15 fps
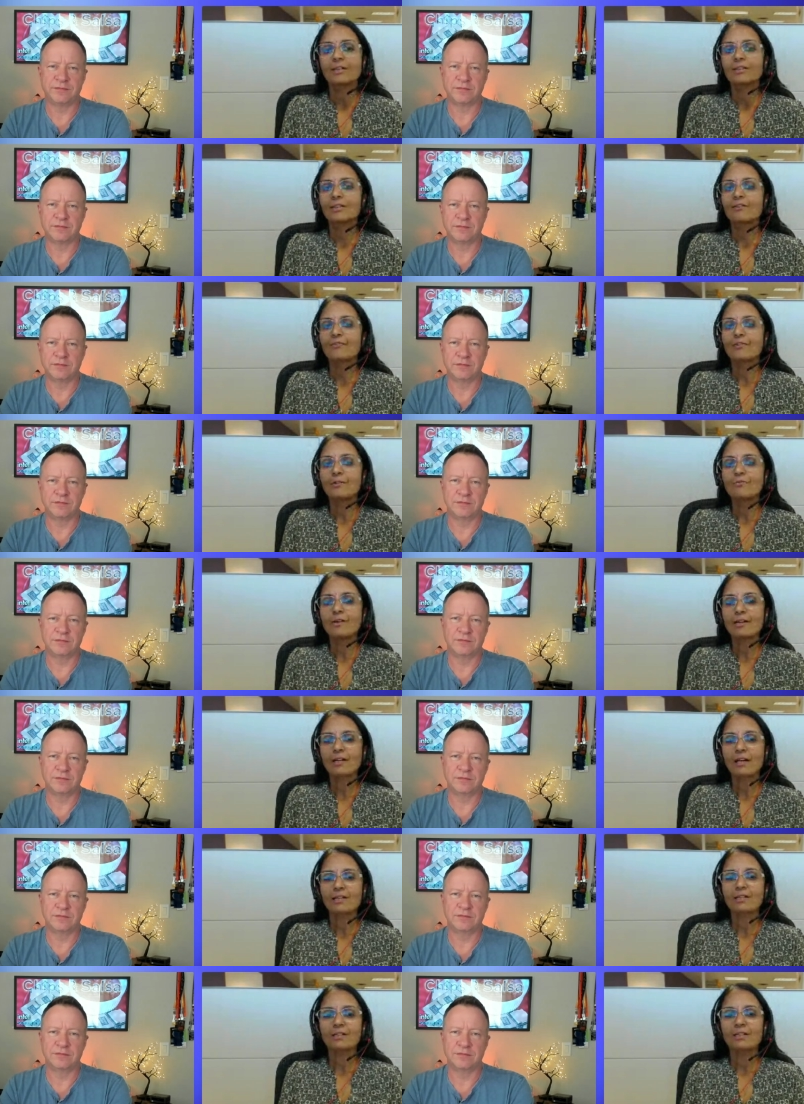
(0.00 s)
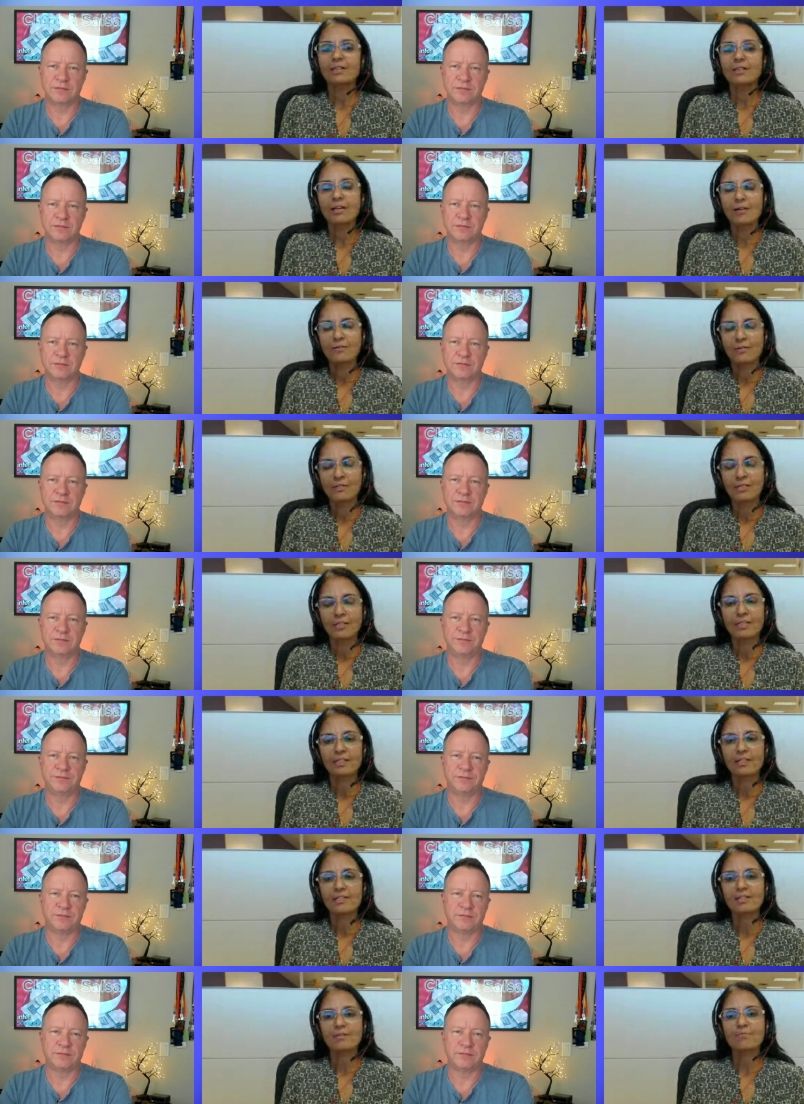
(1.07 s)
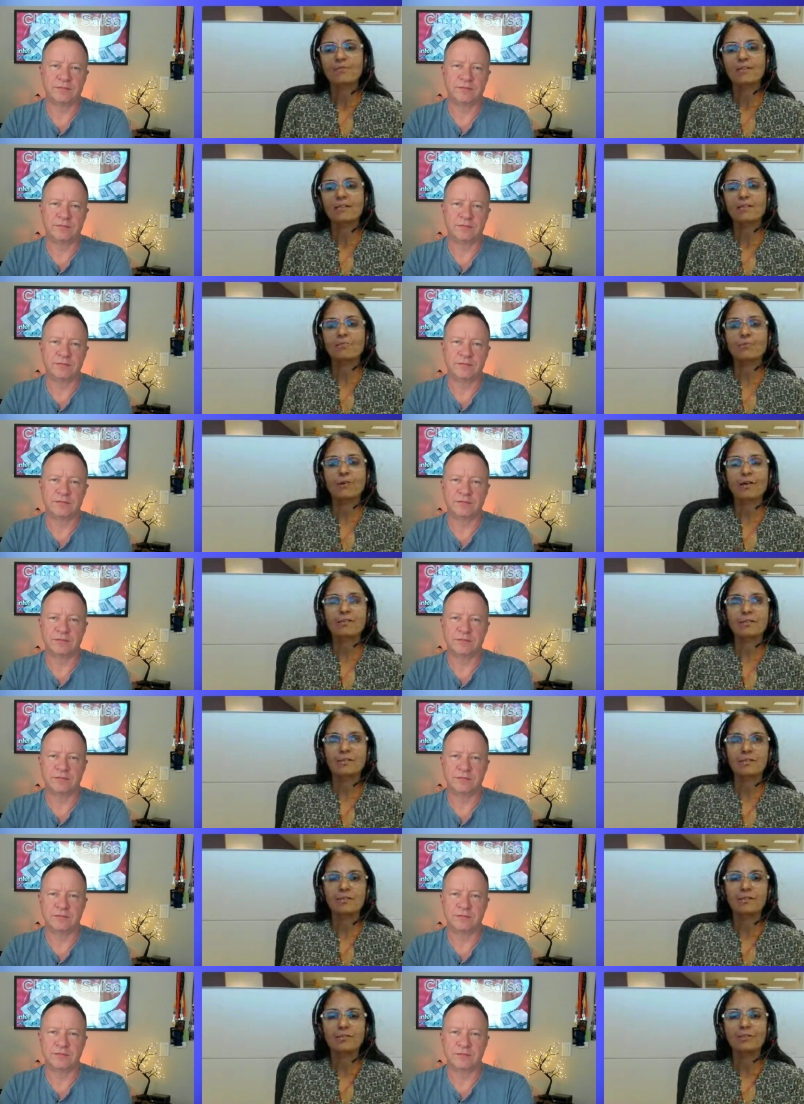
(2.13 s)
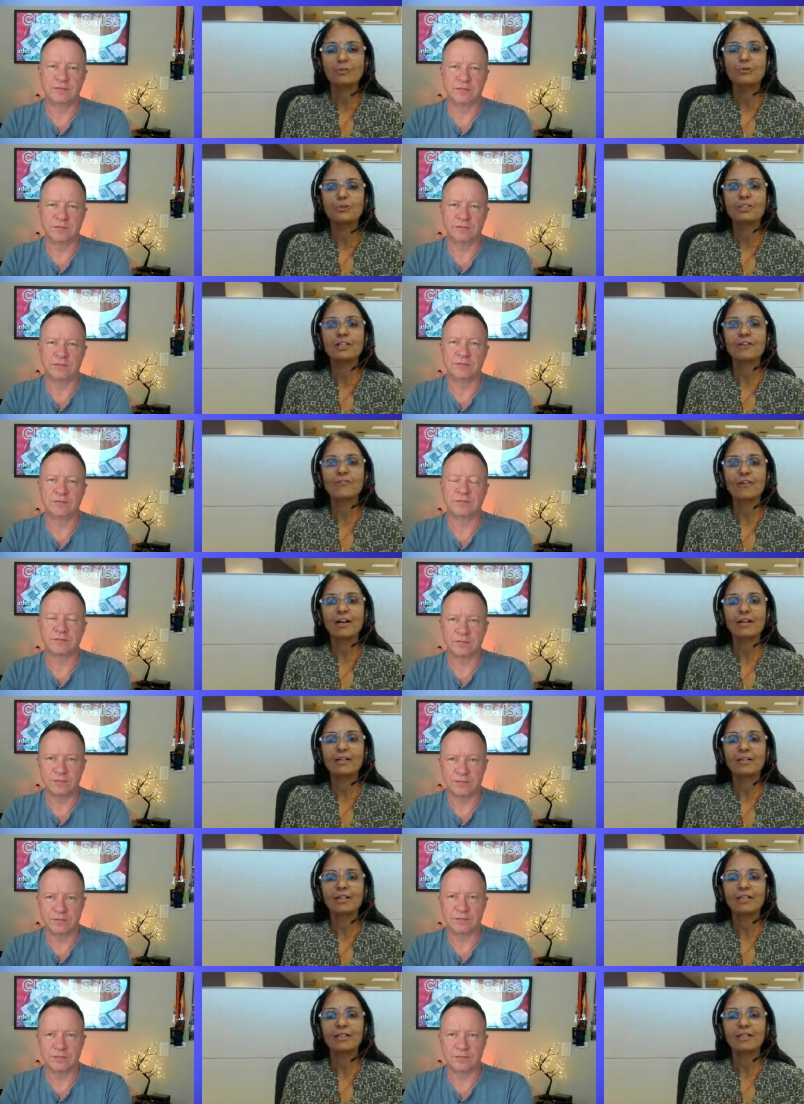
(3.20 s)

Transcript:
Speaker 1: The firmware category covers Intel chipsets, processors, UEFI,